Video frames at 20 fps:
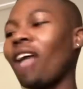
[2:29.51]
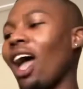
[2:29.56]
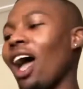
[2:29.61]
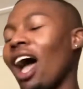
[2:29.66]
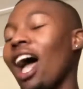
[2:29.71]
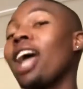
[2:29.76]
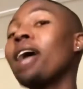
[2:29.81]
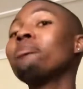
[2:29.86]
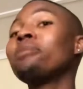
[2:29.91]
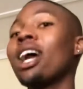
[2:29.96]

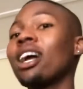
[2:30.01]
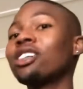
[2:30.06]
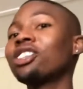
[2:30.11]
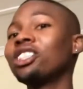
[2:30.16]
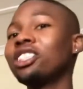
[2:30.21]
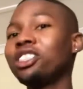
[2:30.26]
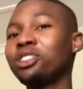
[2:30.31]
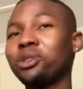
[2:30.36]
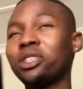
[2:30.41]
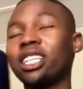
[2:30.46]
I am
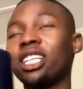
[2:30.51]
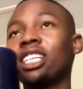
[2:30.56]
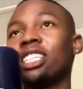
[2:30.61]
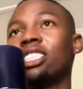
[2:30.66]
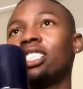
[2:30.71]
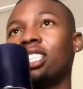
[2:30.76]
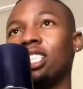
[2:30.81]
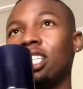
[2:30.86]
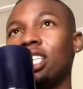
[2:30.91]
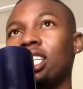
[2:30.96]
actually drinking
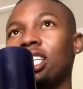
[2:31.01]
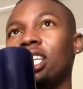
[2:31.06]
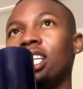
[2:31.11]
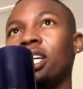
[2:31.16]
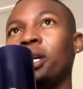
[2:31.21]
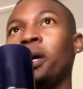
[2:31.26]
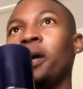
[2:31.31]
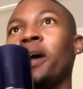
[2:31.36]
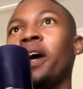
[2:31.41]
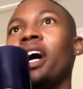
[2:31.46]
tea.
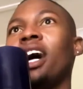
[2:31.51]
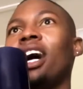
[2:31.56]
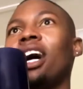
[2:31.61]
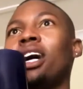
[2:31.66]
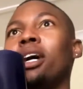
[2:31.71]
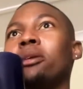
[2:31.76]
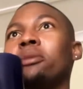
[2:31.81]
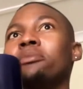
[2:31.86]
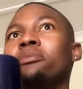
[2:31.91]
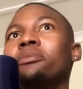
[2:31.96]

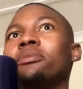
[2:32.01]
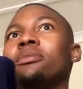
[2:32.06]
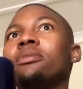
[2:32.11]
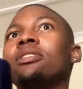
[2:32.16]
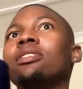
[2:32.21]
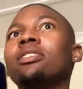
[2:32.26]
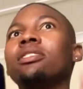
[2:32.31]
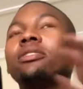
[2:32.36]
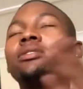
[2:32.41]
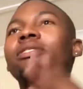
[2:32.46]
Um
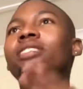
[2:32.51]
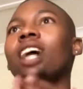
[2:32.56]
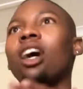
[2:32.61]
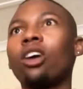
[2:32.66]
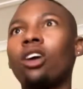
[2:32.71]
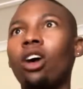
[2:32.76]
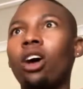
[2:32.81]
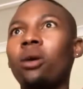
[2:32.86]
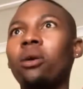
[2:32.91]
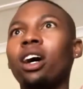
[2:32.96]

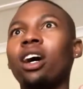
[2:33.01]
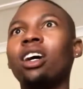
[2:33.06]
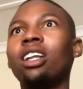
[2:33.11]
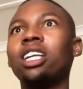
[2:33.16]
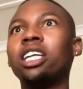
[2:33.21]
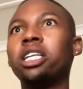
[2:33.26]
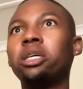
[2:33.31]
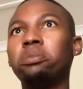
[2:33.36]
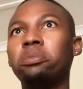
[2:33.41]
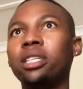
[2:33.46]
go a
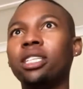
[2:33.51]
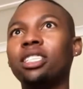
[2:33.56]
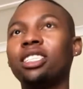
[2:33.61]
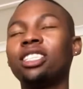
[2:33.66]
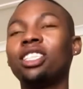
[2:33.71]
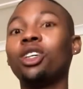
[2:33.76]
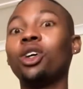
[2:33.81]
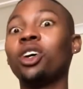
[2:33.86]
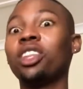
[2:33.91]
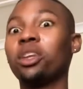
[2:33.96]
little bit.
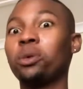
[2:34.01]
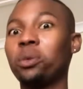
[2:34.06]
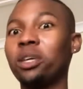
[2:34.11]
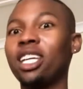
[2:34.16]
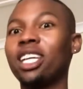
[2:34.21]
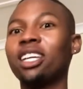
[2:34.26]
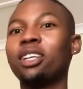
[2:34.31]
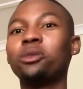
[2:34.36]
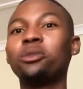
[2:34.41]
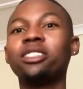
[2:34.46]
Yo, the
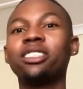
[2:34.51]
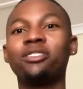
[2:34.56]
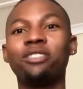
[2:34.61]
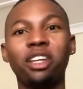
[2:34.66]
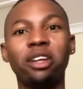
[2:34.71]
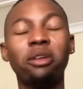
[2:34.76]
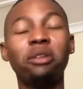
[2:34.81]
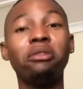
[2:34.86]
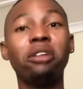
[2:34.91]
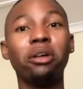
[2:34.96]
weekend was
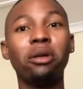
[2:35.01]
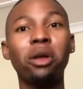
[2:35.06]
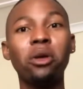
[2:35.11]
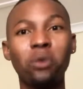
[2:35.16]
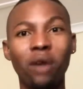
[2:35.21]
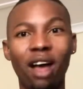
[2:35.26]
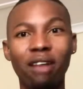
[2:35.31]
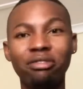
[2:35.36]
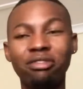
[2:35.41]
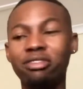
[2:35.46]
very, very
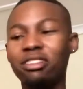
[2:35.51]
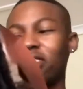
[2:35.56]
rough.